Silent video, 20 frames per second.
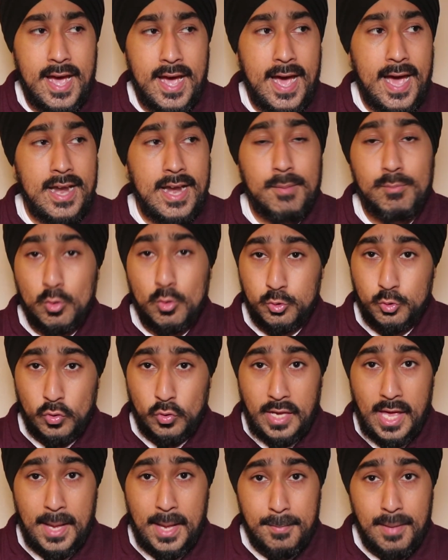And I'm not
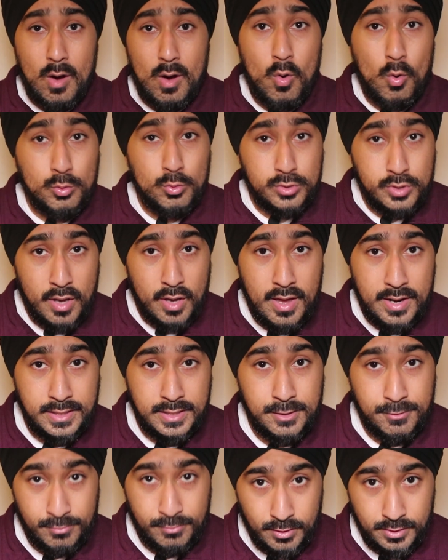talking about
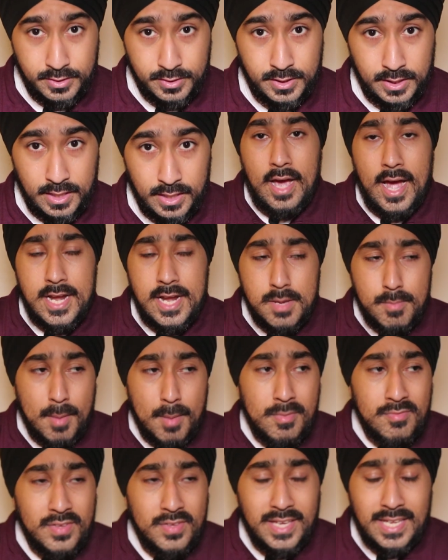alternative funds here. And you might
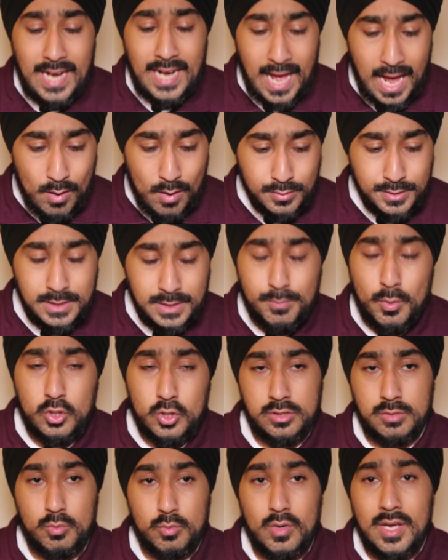be thinking, how is this
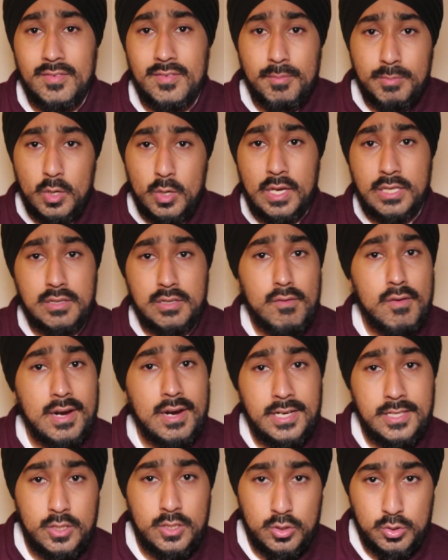possible? If I'm going
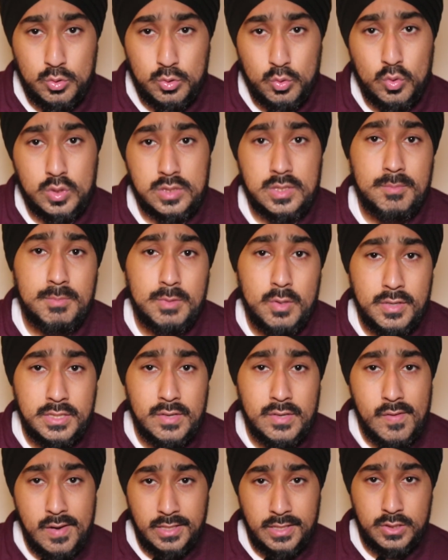directly to the source, I'm going
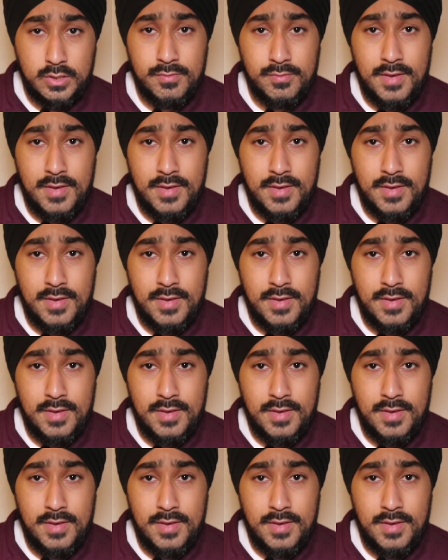directly to